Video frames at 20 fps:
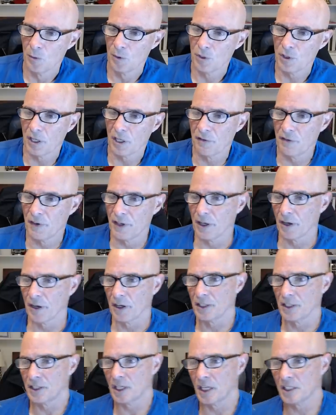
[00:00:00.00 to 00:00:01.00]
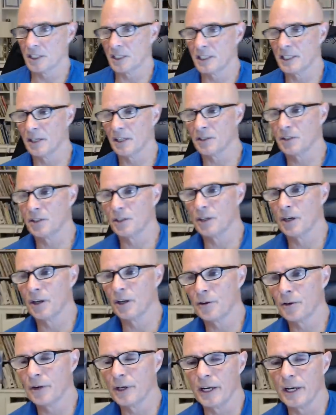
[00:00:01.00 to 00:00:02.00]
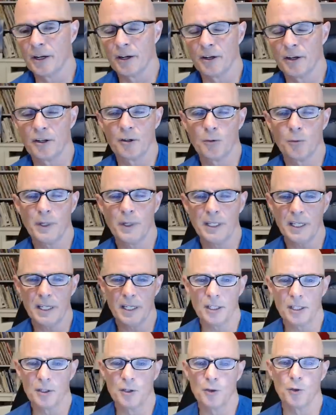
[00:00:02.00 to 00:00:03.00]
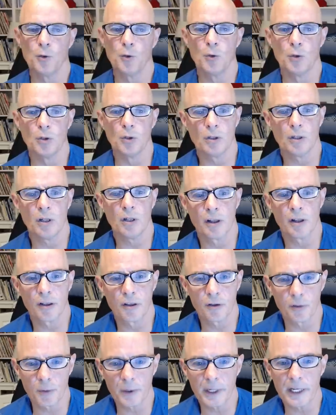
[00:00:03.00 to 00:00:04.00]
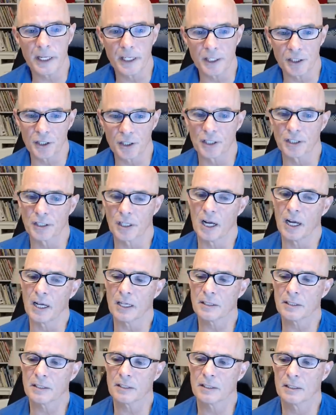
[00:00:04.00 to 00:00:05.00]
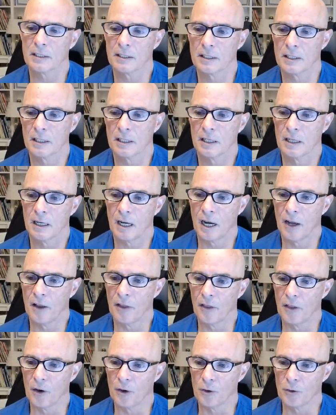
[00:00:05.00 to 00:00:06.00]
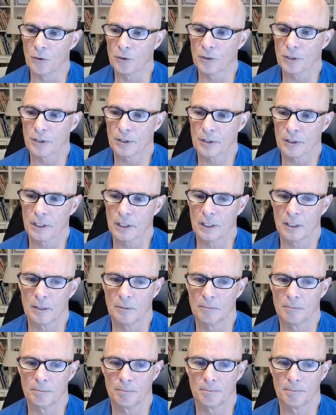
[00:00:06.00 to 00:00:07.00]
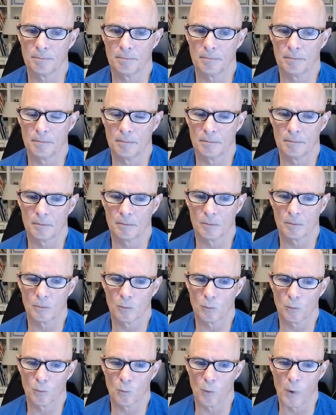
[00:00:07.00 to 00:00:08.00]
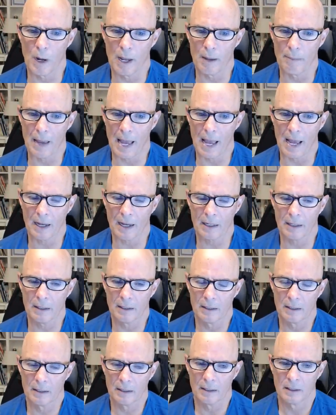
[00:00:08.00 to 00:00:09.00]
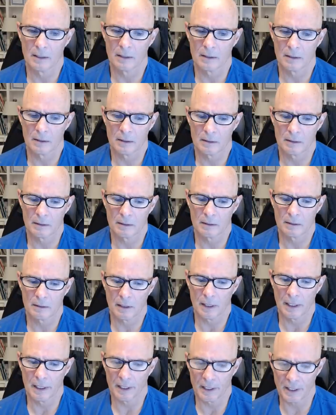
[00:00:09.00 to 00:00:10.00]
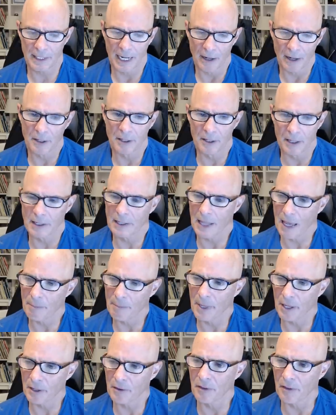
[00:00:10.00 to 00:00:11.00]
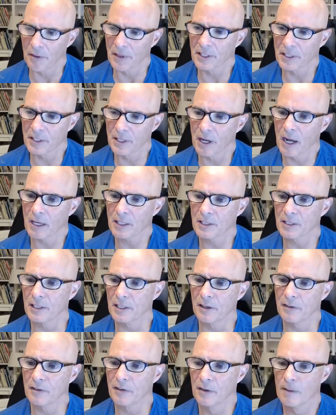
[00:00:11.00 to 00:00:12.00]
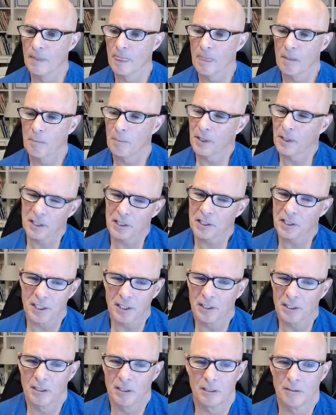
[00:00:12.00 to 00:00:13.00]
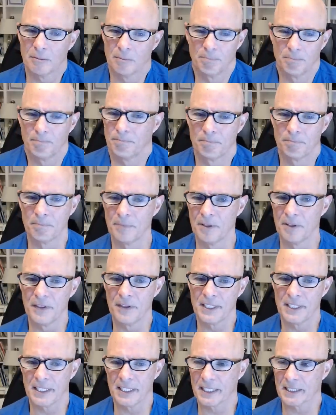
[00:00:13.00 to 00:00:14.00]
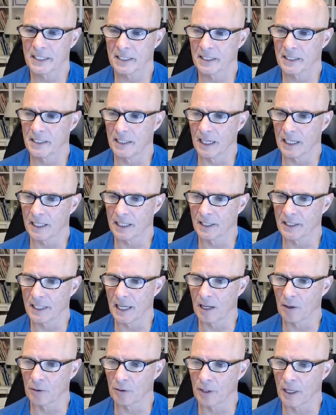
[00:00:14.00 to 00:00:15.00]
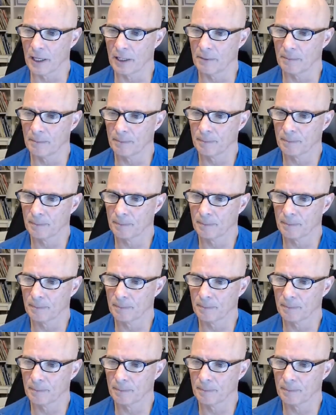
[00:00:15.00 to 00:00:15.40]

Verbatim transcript: which I could figure out an exhaust that sounds good on a 3800. We did a dual three inch exhaust on those um, way back, and it sounded a lot better than the stock stuff, but it's still the V6 is not going to sound great.